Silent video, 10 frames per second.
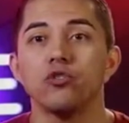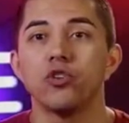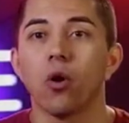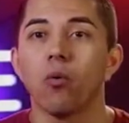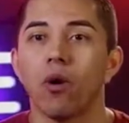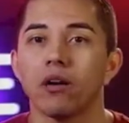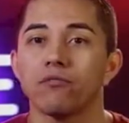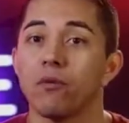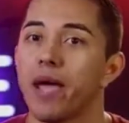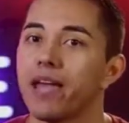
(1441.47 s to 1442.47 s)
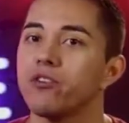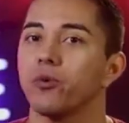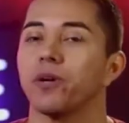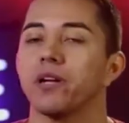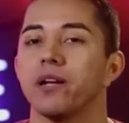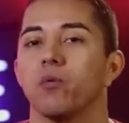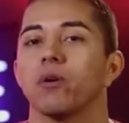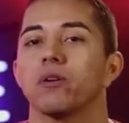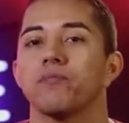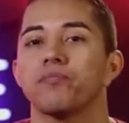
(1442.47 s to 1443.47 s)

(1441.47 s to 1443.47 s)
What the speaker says: don't want from entering a network.